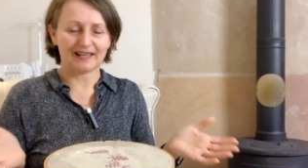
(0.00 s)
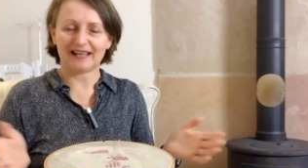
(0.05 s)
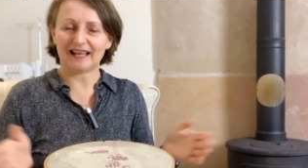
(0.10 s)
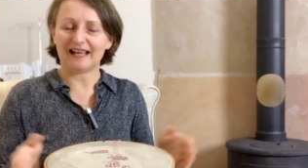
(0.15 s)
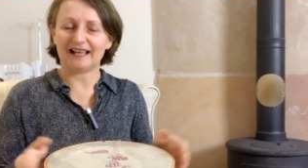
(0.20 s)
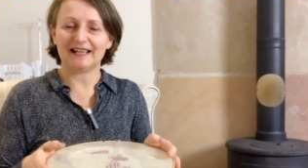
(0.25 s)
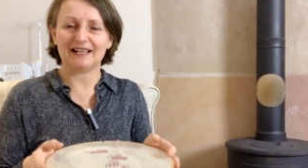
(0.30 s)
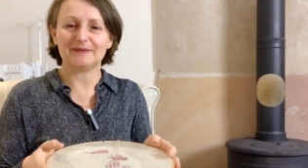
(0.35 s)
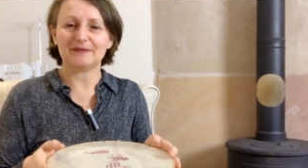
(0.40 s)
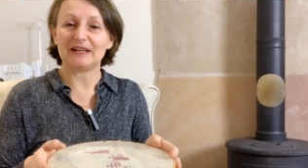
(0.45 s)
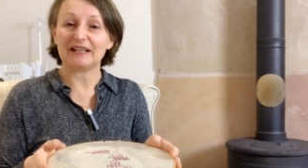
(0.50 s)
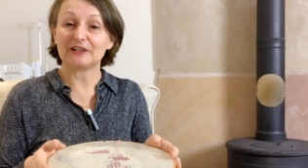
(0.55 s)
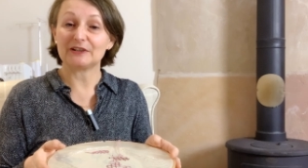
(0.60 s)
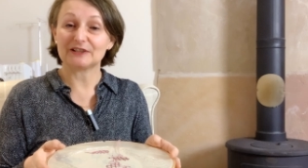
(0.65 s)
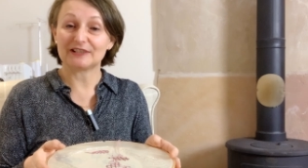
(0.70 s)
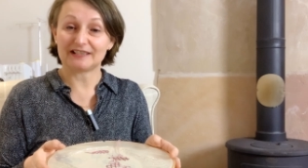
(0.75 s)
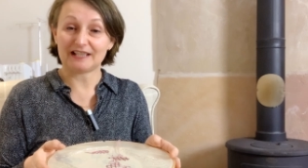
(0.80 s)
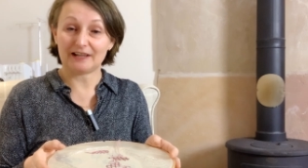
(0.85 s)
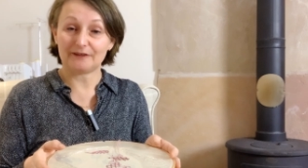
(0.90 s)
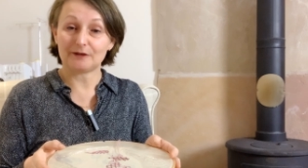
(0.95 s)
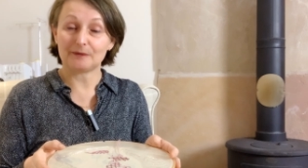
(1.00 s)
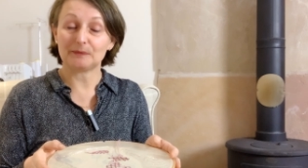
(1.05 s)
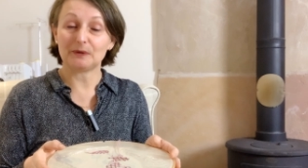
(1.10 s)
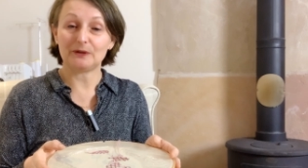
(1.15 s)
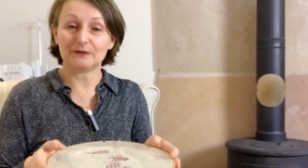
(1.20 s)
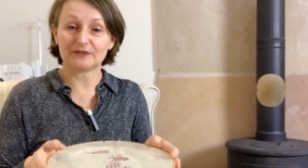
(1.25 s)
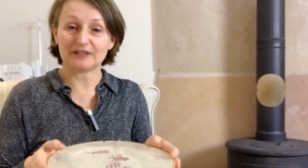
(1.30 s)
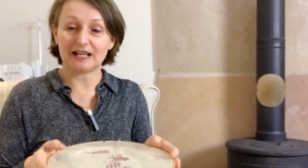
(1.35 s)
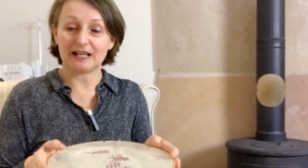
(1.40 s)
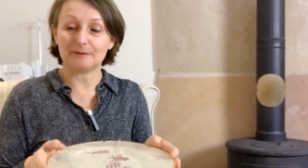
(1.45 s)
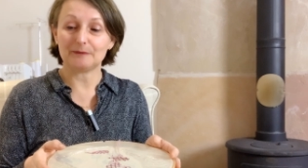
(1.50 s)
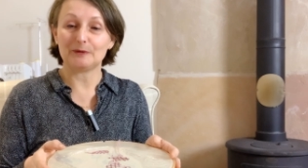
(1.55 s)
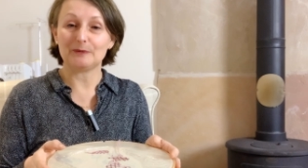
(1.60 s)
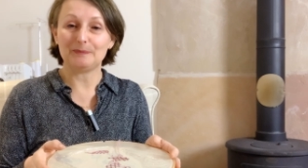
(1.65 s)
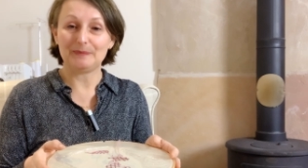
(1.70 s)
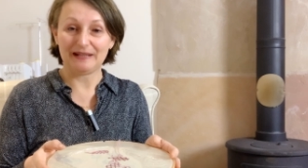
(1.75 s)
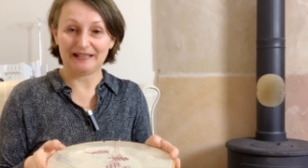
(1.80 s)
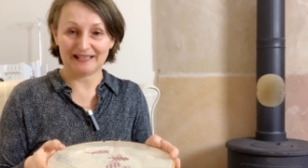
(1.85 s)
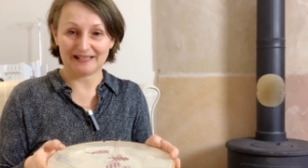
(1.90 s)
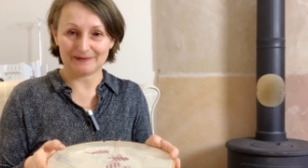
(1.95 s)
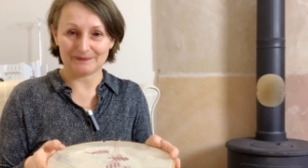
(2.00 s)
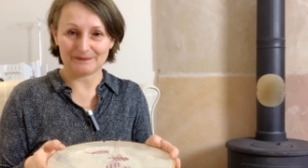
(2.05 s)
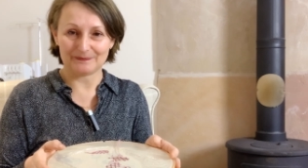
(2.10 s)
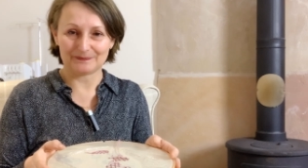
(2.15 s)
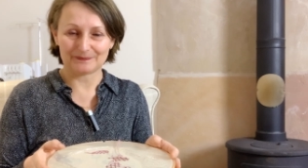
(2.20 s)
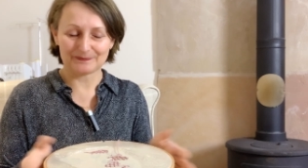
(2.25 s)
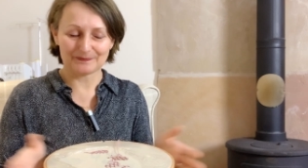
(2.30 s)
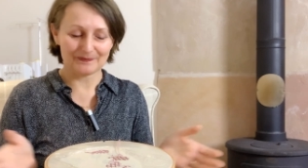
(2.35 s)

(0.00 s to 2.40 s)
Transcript: um, it could save them a lot of time unpicking.